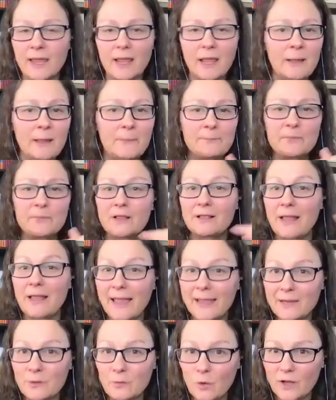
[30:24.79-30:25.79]
Like
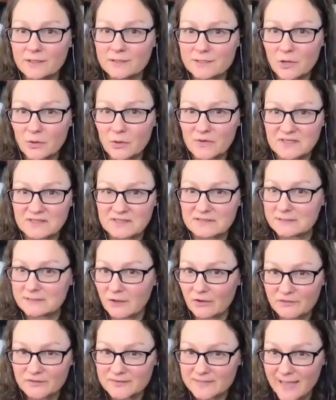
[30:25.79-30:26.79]
line ones go into
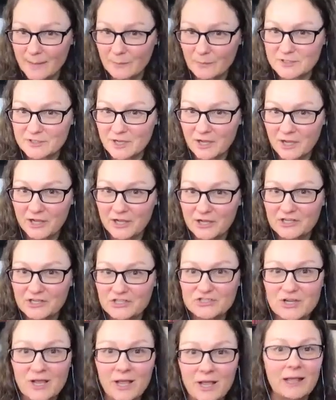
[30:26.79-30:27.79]

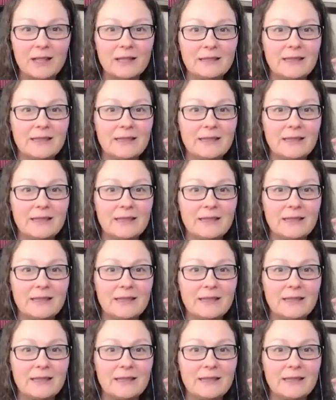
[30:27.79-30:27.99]
self-sabotage,